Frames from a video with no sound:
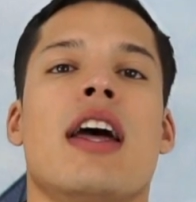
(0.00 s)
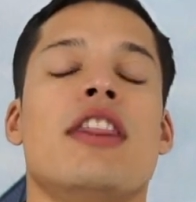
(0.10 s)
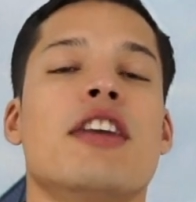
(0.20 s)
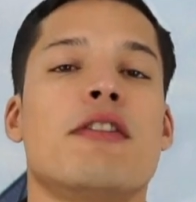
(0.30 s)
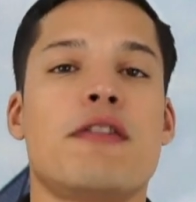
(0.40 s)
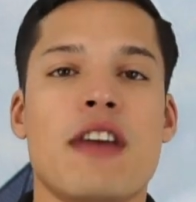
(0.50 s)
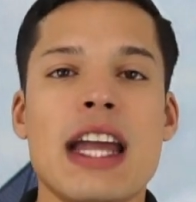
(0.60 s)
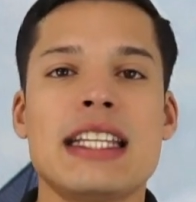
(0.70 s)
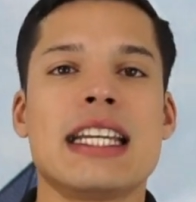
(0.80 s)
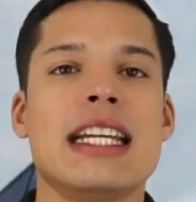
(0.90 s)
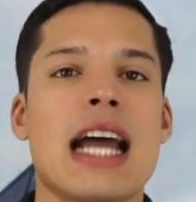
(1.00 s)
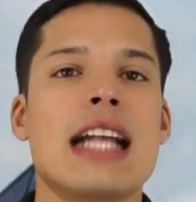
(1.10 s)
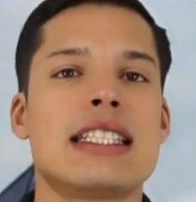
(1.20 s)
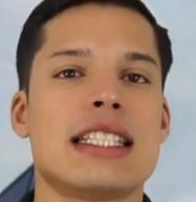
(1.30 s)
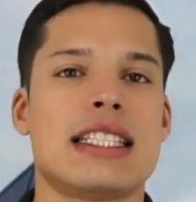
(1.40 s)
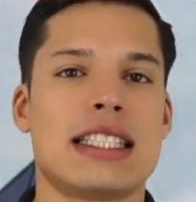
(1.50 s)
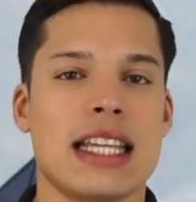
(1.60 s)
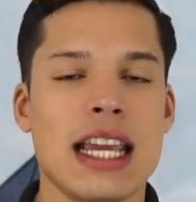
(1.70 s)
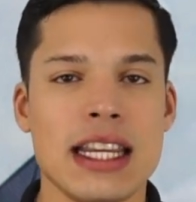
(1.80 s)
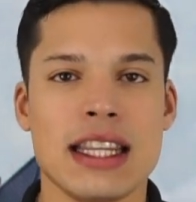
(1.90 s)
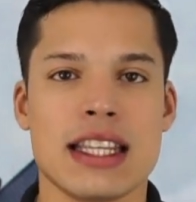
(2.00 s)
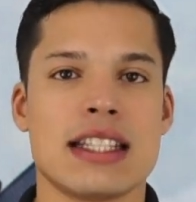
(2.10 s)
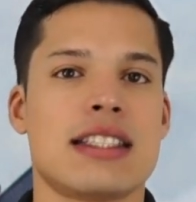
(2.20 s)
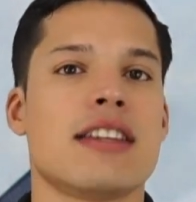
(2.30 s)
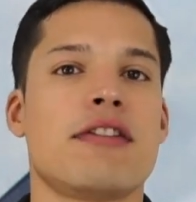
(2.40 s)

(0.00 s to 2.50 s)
The Fed cannot sustain this.